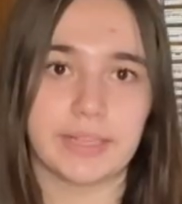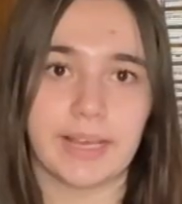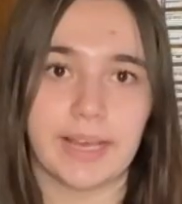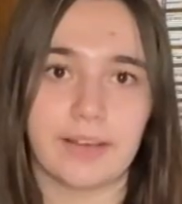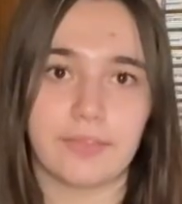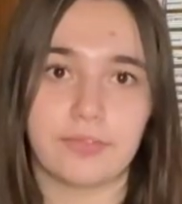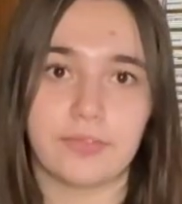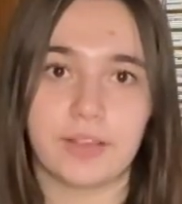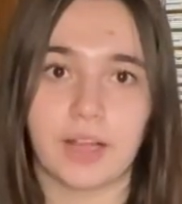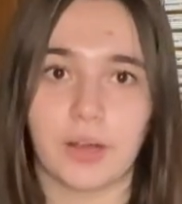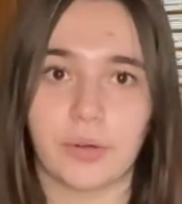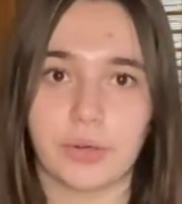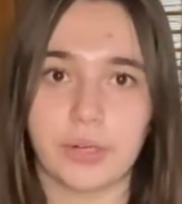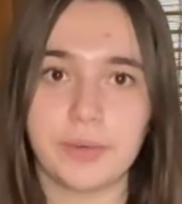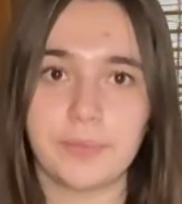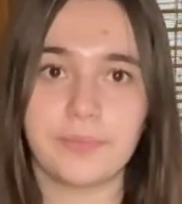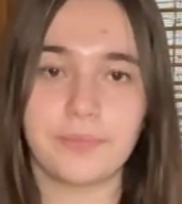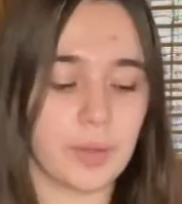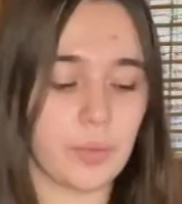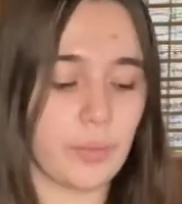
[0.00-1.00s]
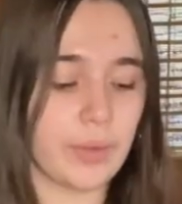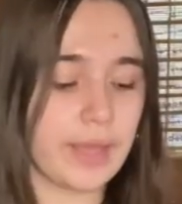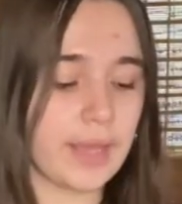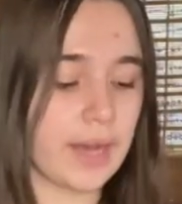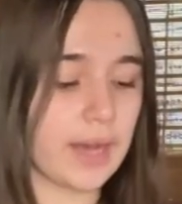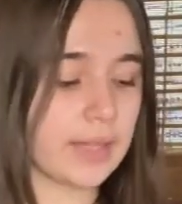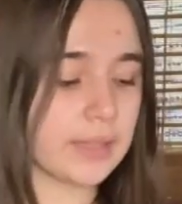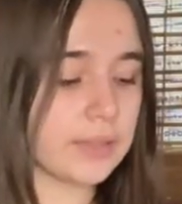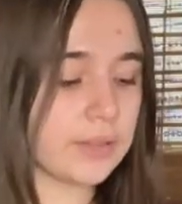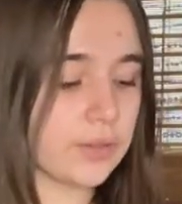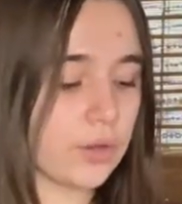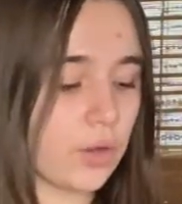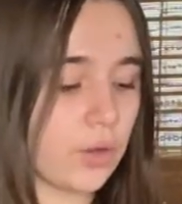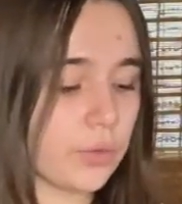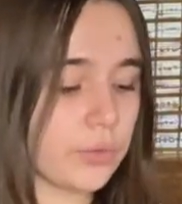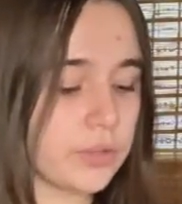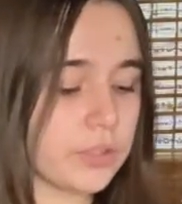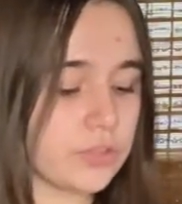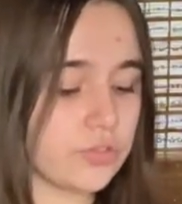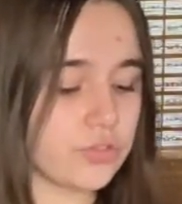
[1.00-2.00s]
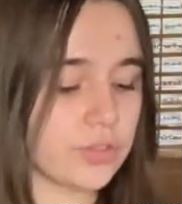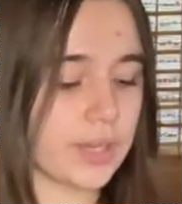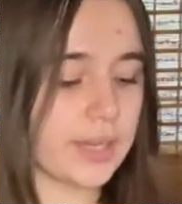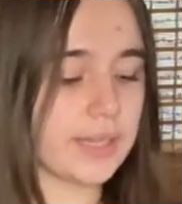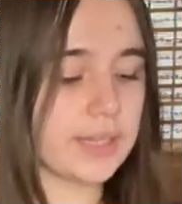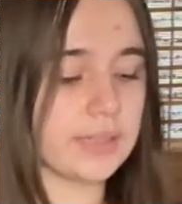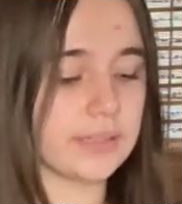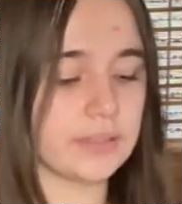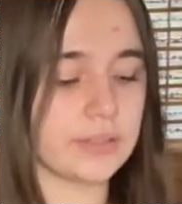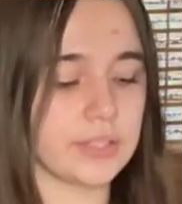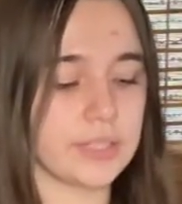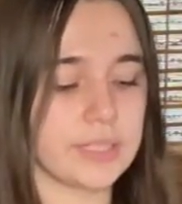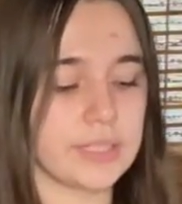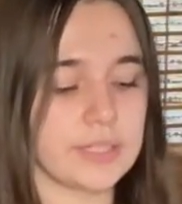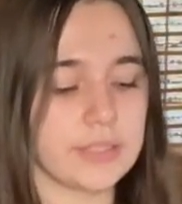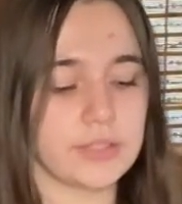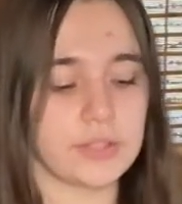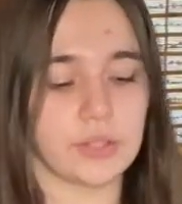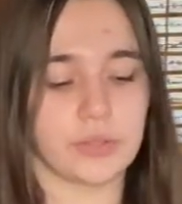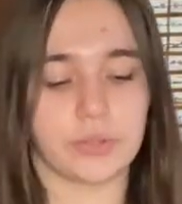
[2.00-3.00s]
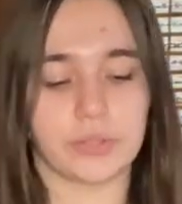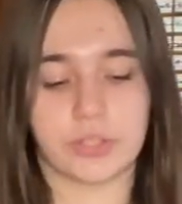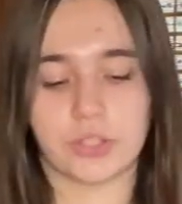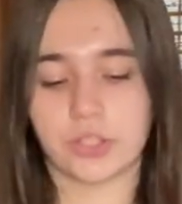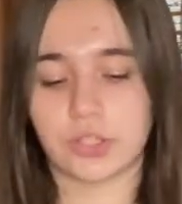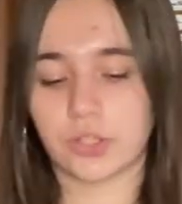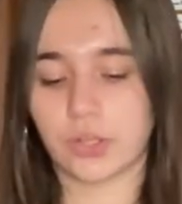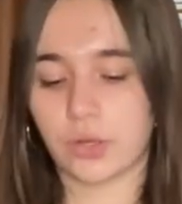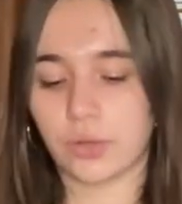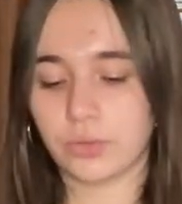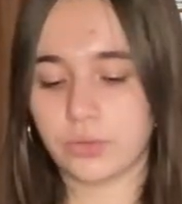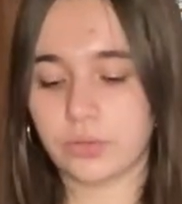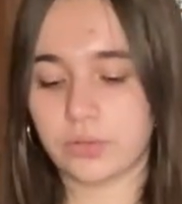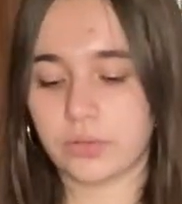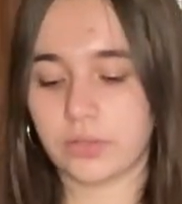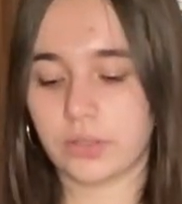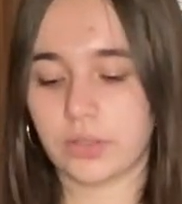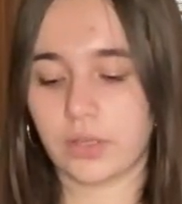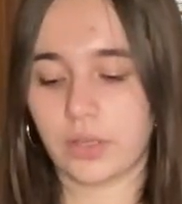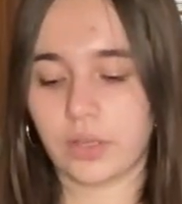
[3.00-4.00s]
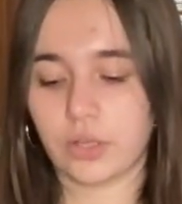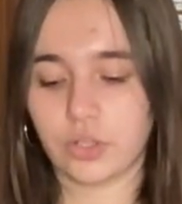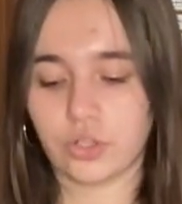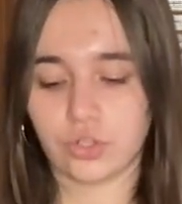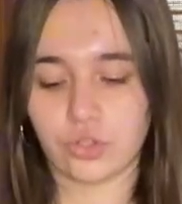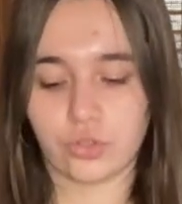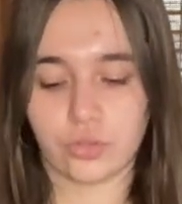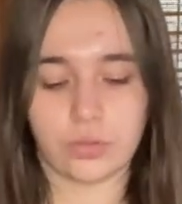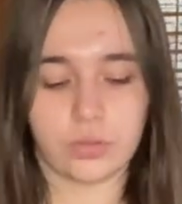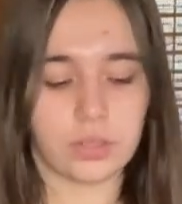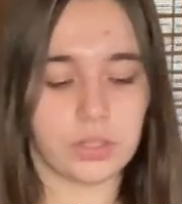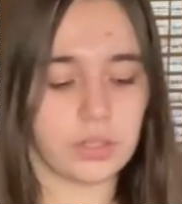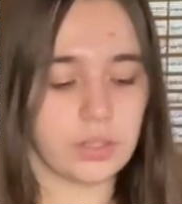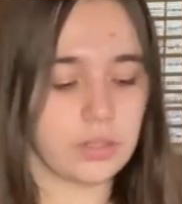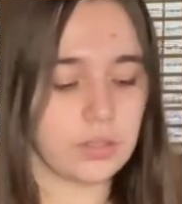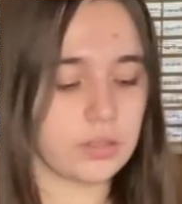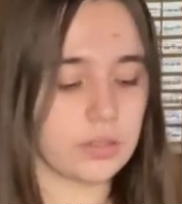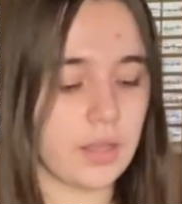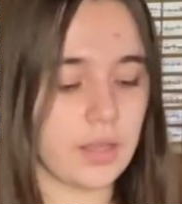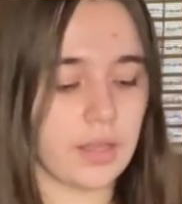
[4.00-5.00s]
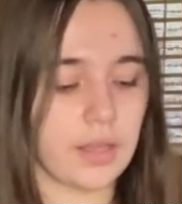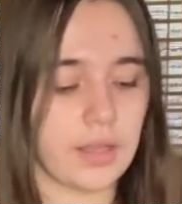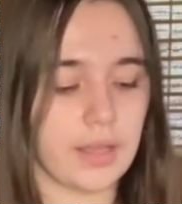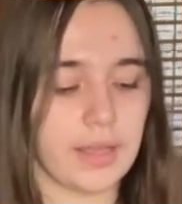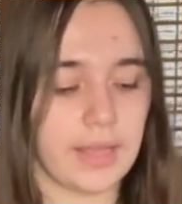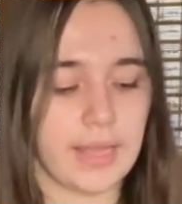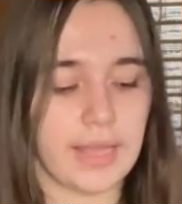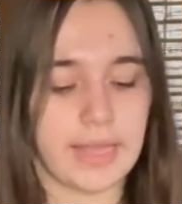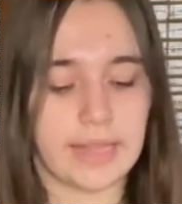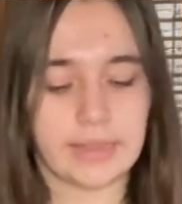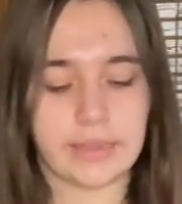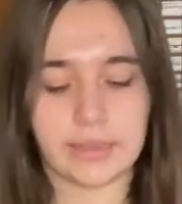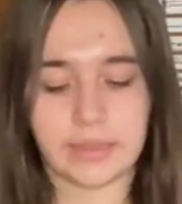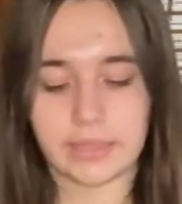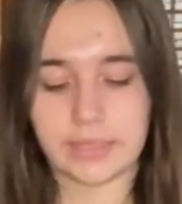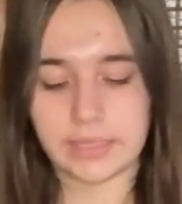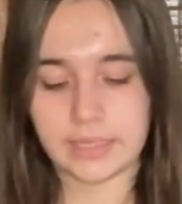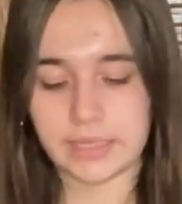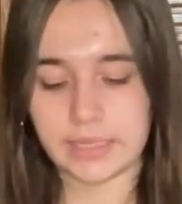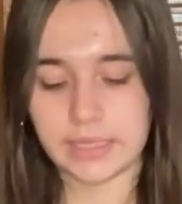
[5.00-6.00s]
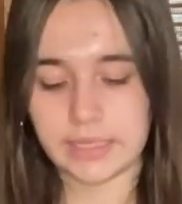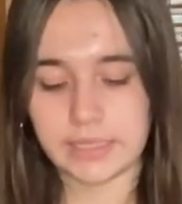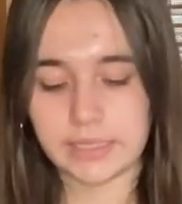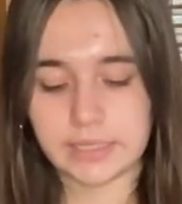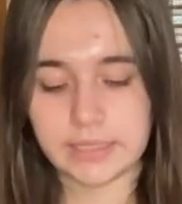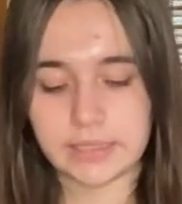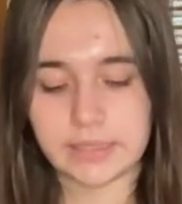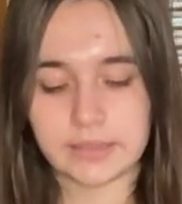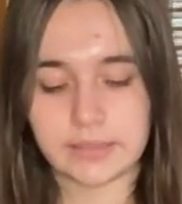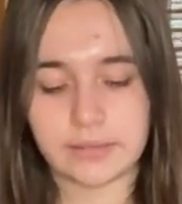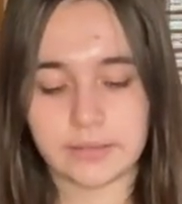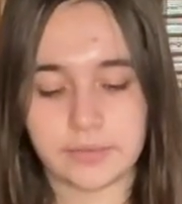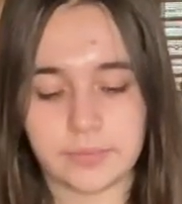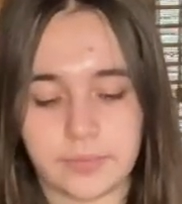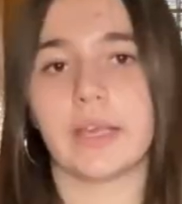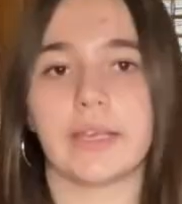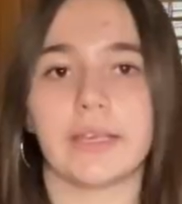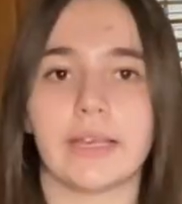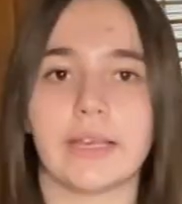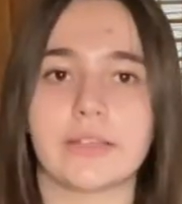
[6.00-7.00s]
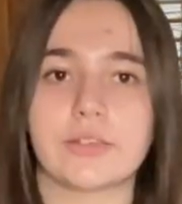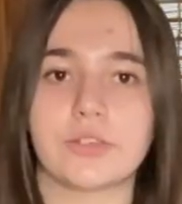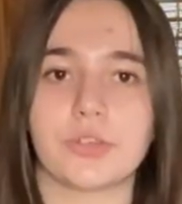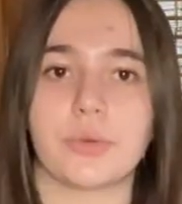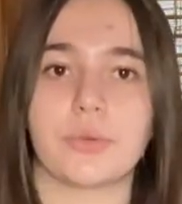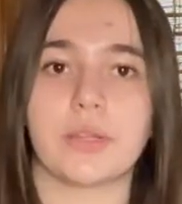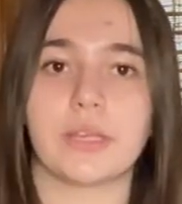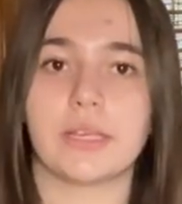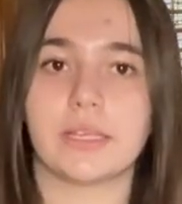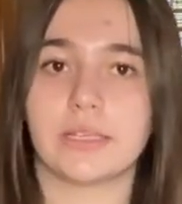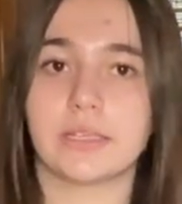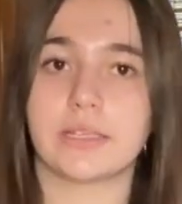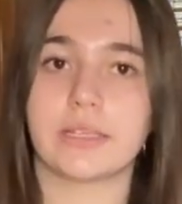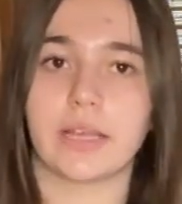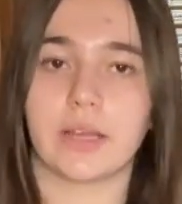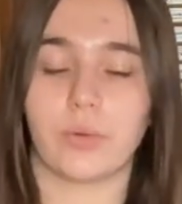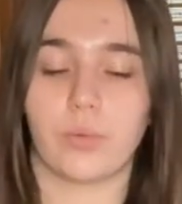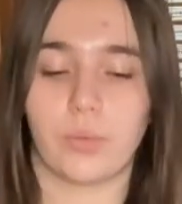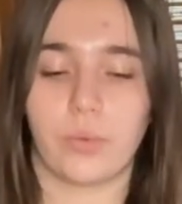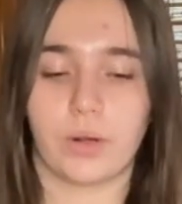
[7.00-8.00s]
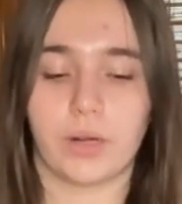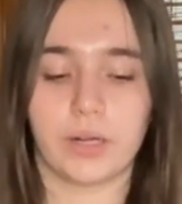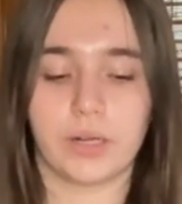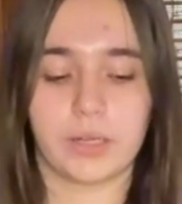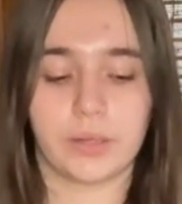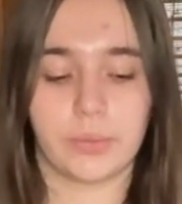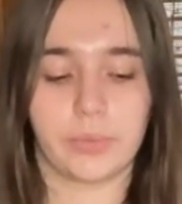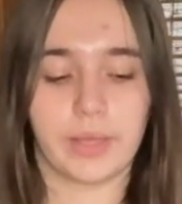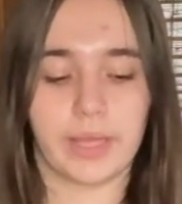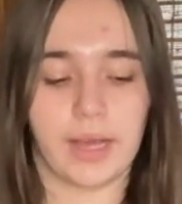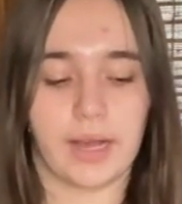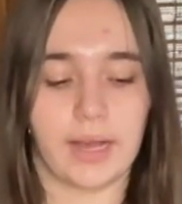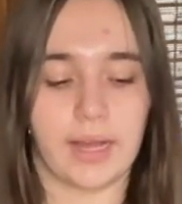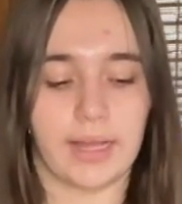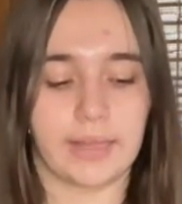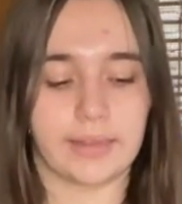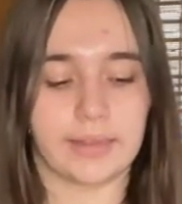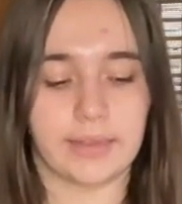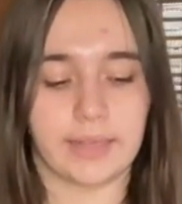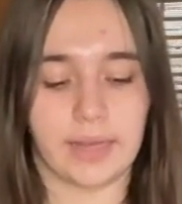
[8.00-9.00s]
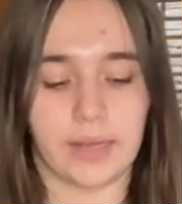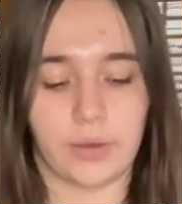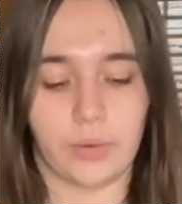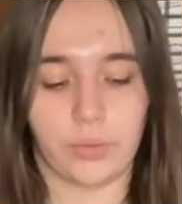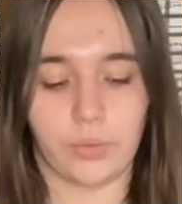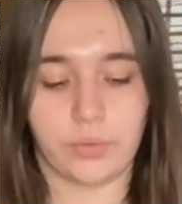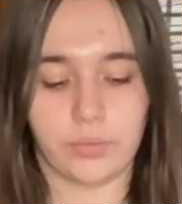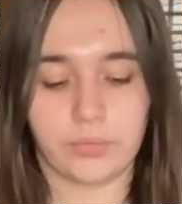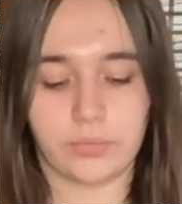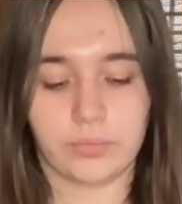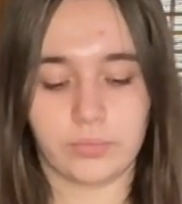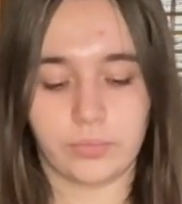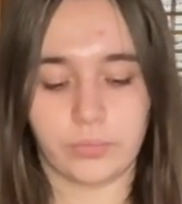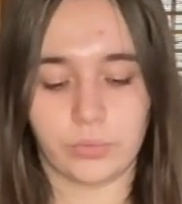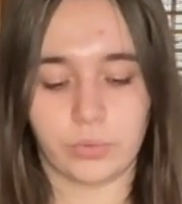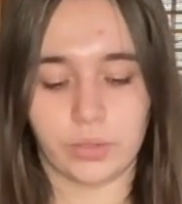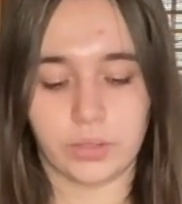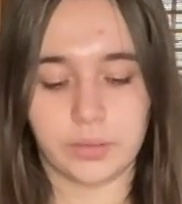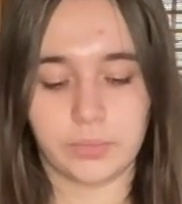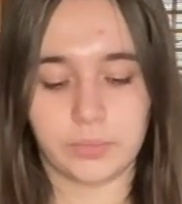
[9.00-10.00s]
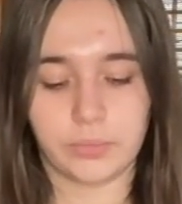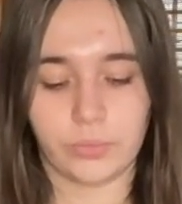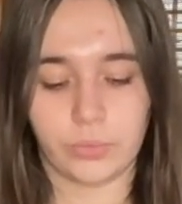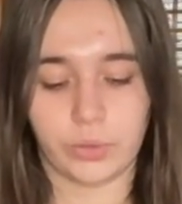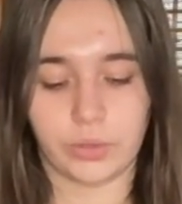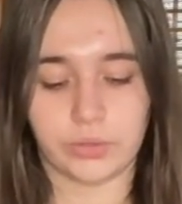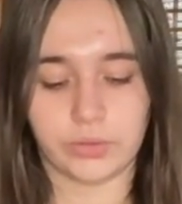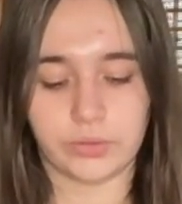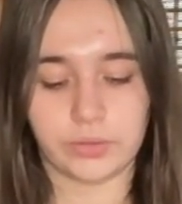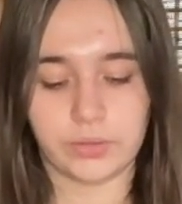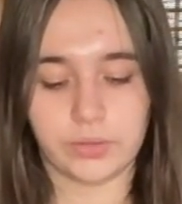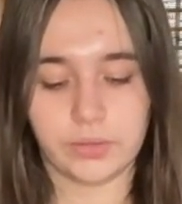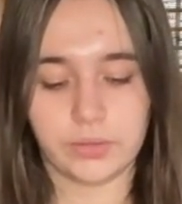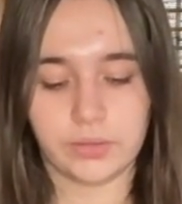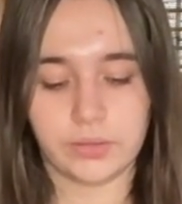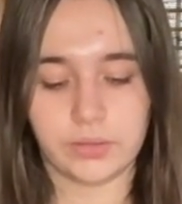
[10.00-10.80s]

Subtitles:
have flour, we add all the dry ingredients, so it's salt, sugar and yeast. Again, so the yeast can work, we add now warm water